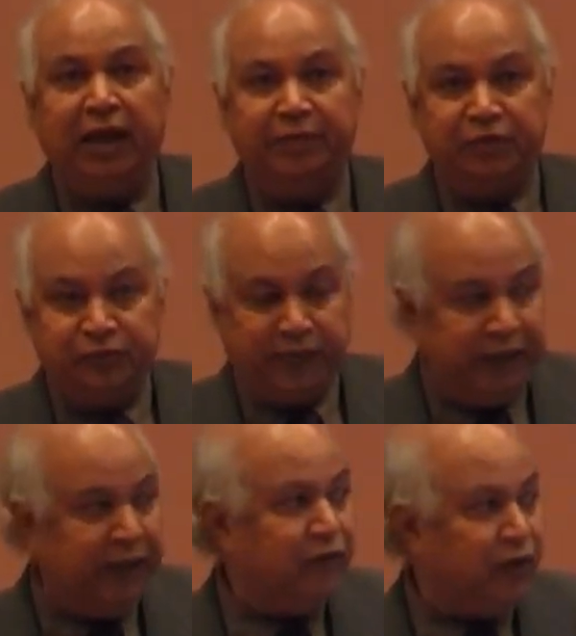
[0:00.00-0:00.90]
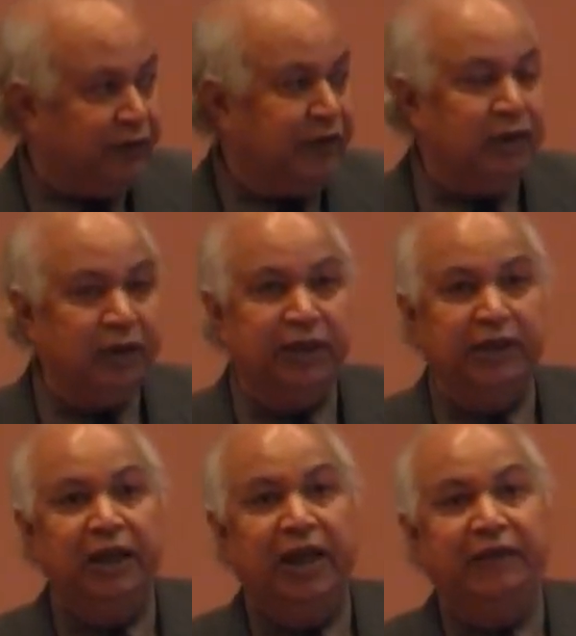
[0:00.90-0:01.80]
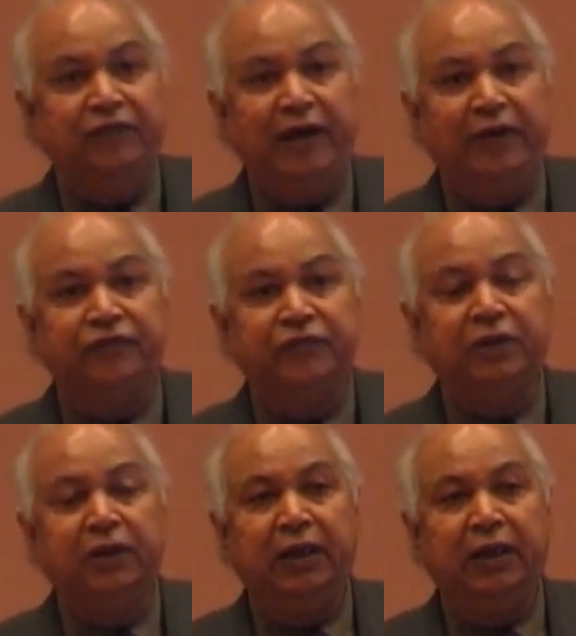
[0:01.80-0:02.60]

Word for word: I am spending whatever little life left